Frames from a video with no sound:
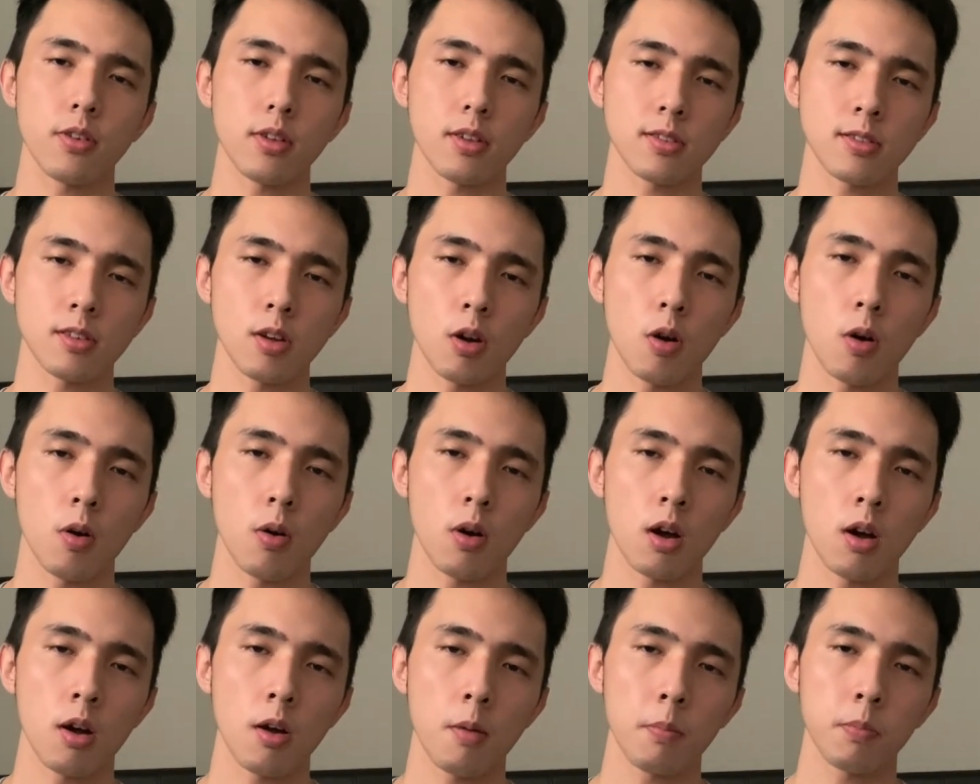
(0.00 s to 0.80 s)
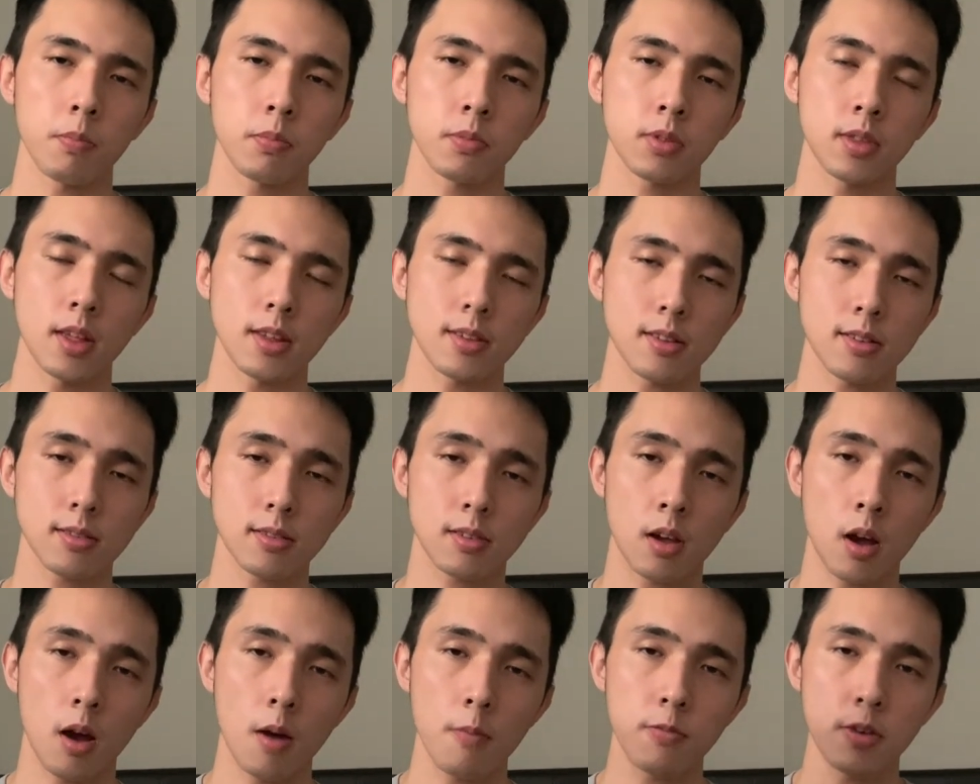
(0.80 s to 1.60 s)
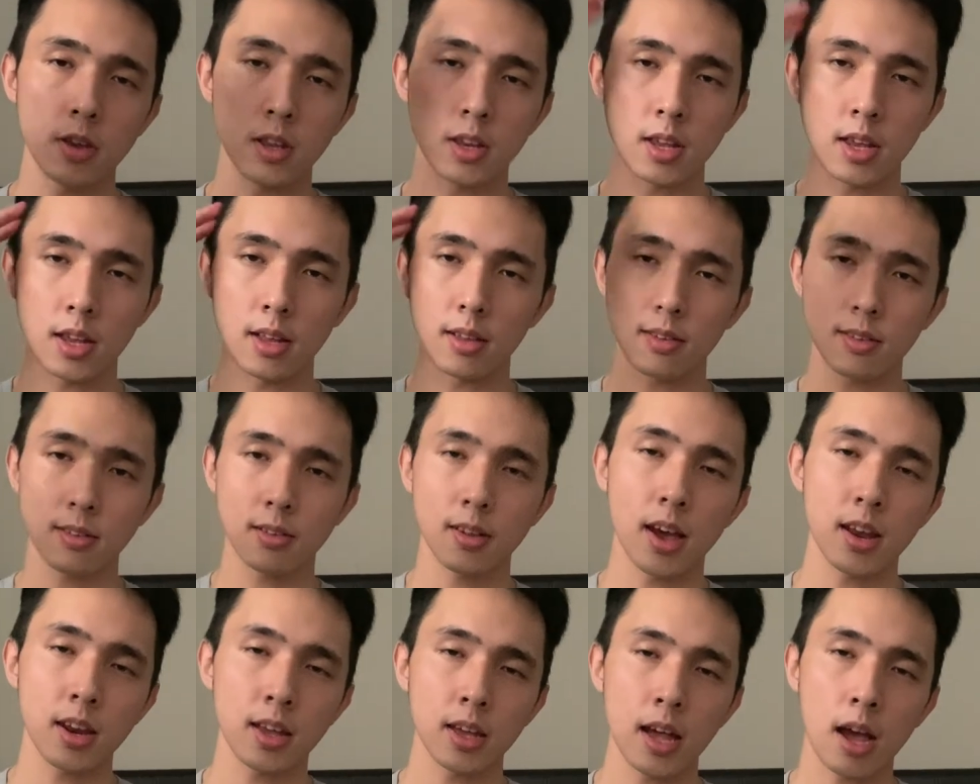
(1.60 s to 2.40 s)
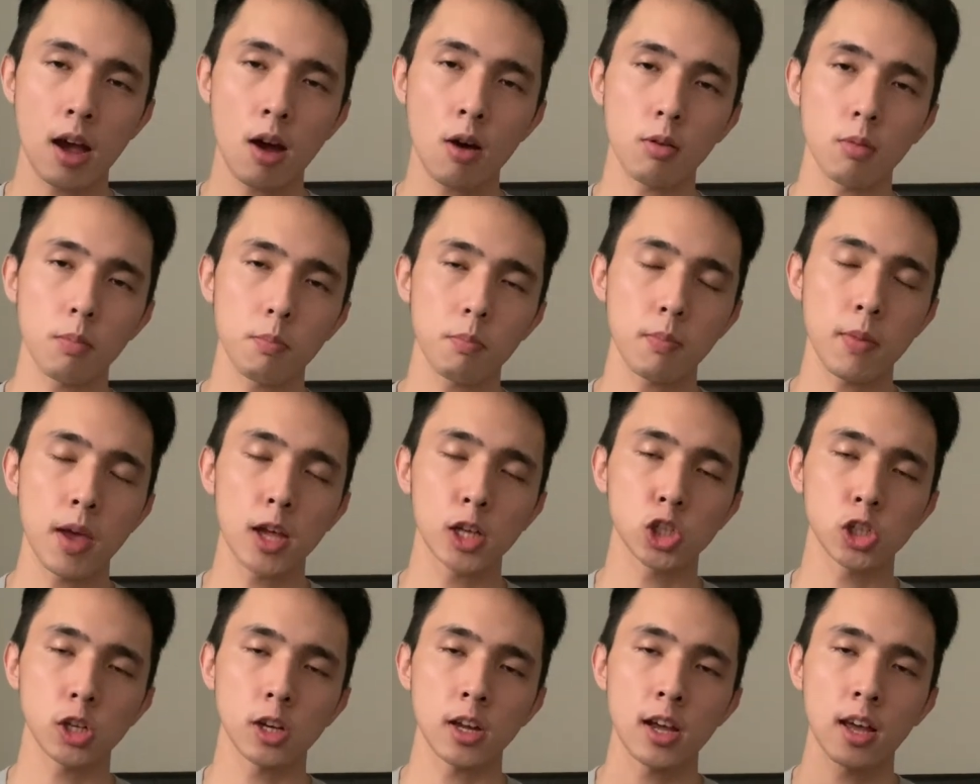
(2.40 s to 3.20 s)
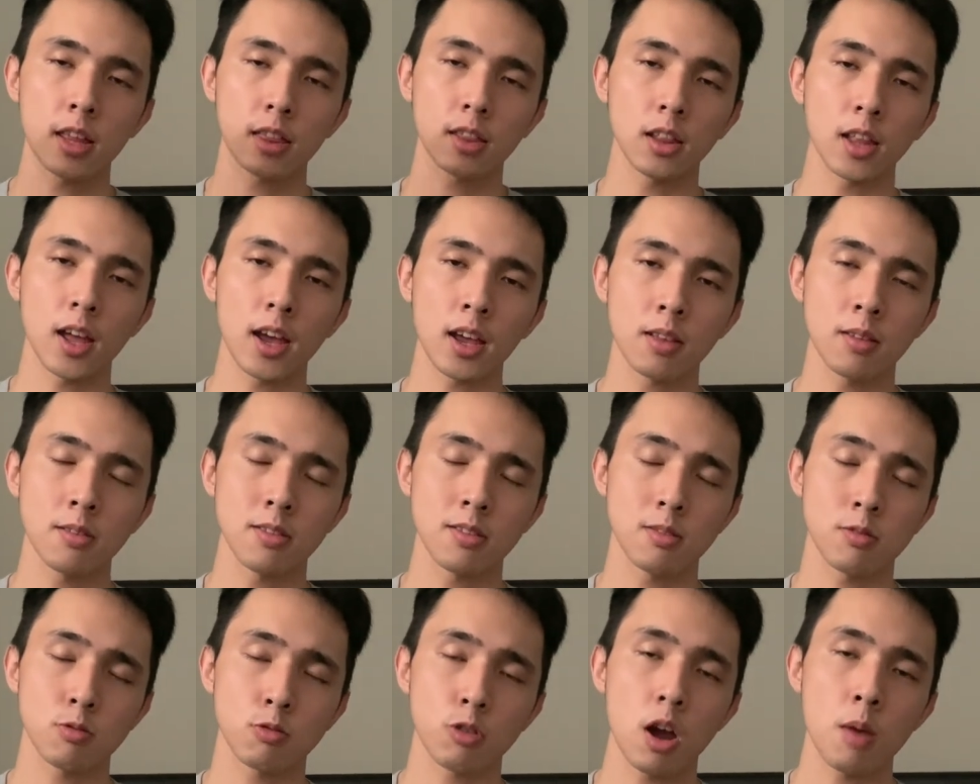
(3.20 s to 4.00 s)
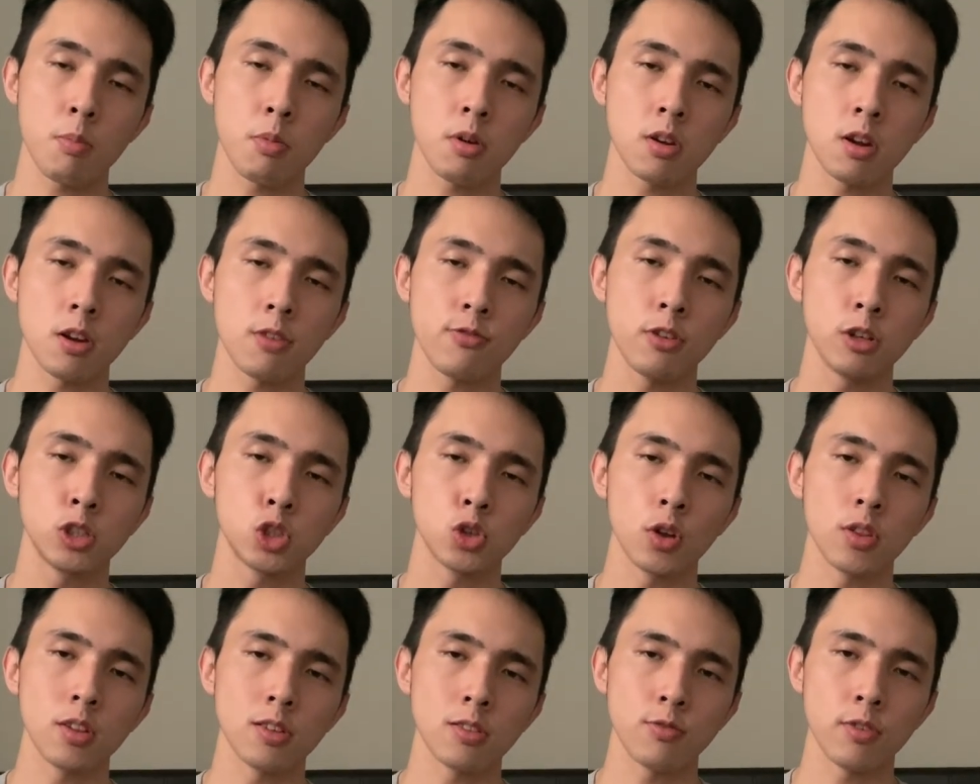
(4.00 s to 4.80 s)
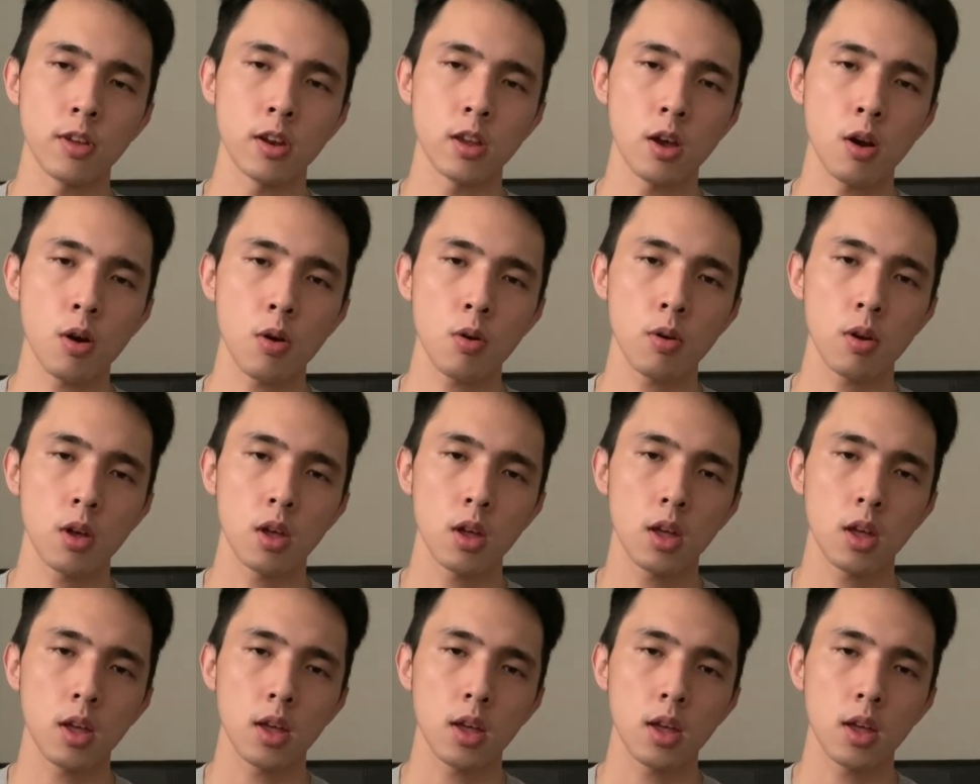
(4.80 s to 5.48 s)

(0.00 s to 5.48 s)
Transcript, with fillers: So this is Comfy Neat signing out. Make sure to hit the like and subscribe button if you enjoyed this video.